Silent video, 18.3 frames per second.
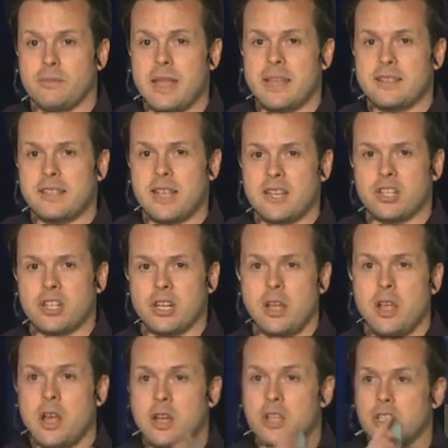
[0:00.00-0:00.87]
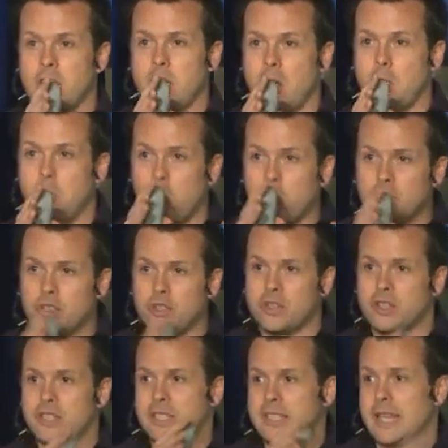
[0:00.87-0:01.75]
from that section. Because I, I, want you
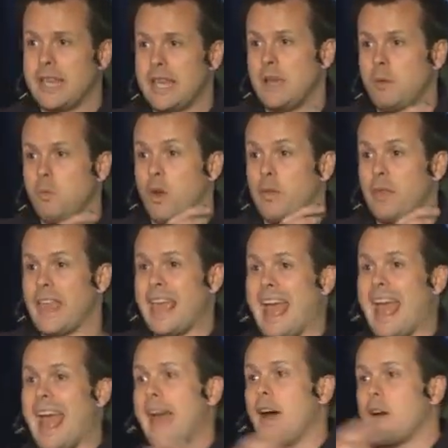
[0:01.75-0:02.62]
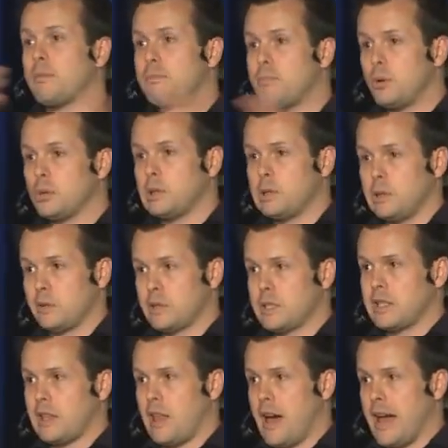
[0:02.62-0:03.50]
to see what the output
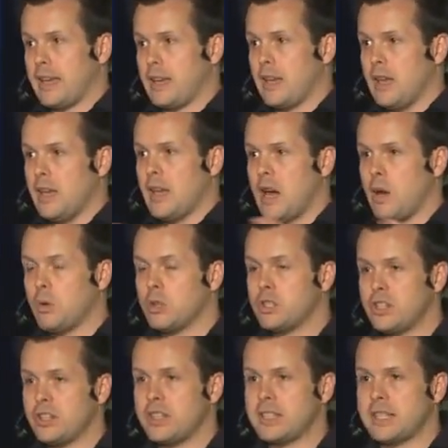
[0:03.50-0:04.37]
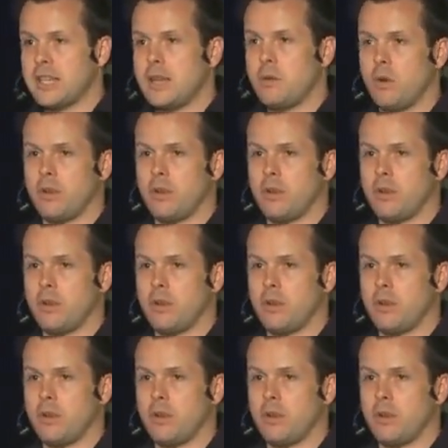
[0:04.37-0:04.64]
looks like. I want you to see